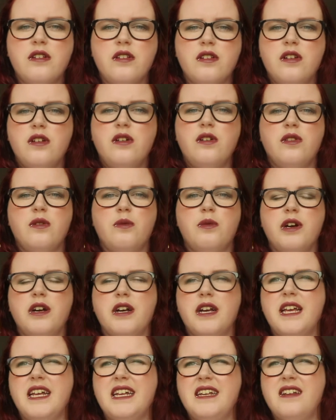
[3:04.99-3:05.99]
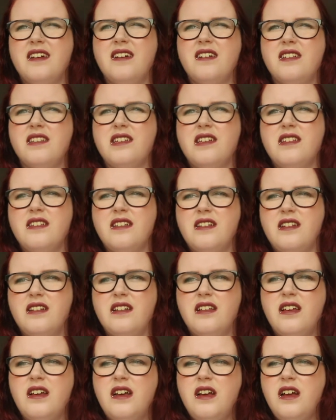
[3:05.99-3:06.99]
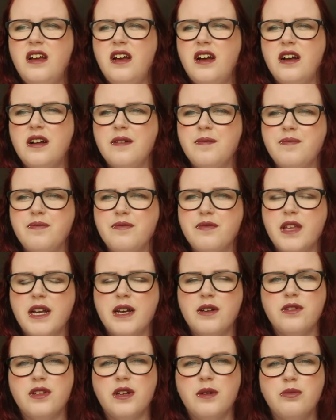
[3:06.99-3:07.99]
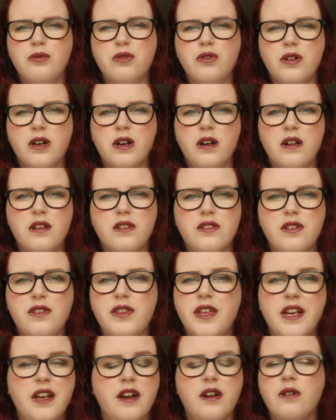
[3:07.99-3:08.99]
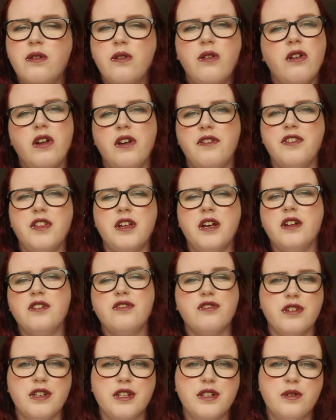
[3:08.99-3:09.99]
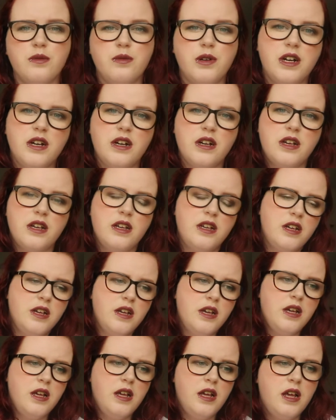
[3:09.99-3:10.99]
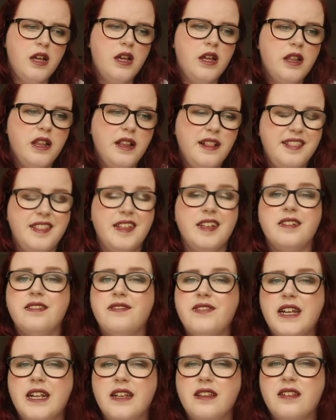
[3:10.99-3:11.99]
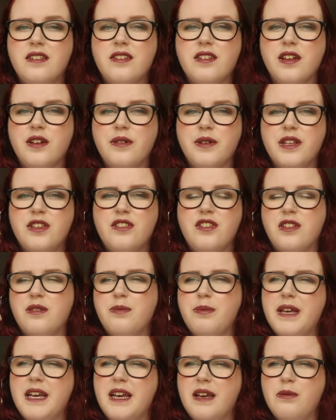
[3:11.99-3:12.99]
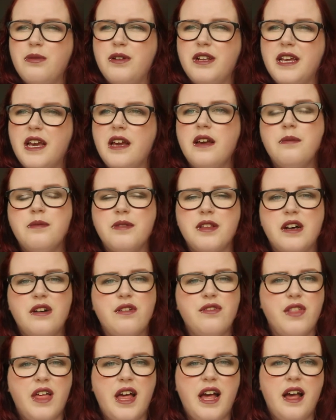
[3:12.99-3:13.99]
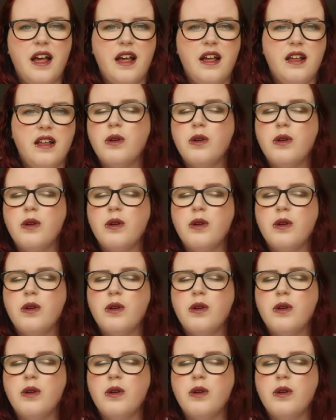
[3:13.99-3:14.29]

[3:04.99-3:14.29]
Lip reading: So a lot of the work he does is in outside broadcast, so they go all over the country to work these events, so it's just being able to get himself there.